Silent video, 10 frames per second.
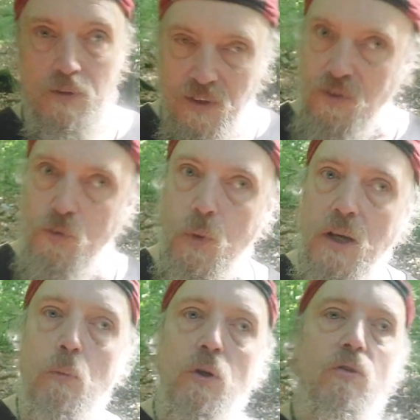this is what
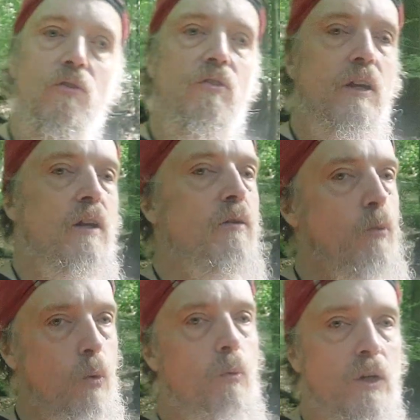I want to say, and
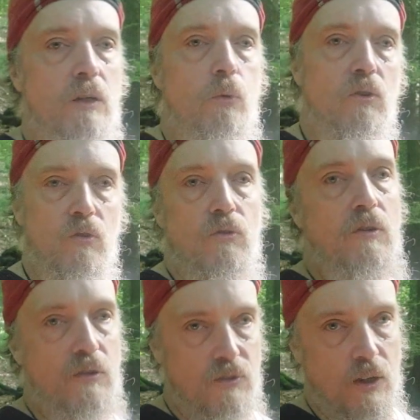what I want
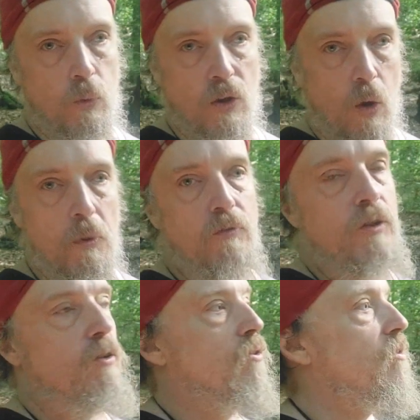to say with all my
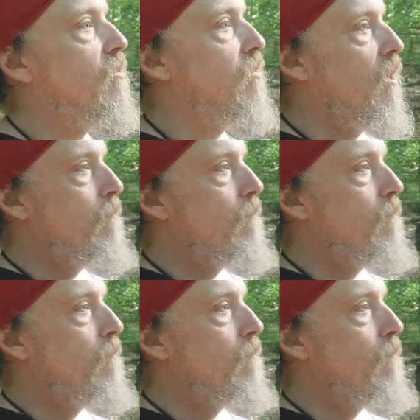videos is,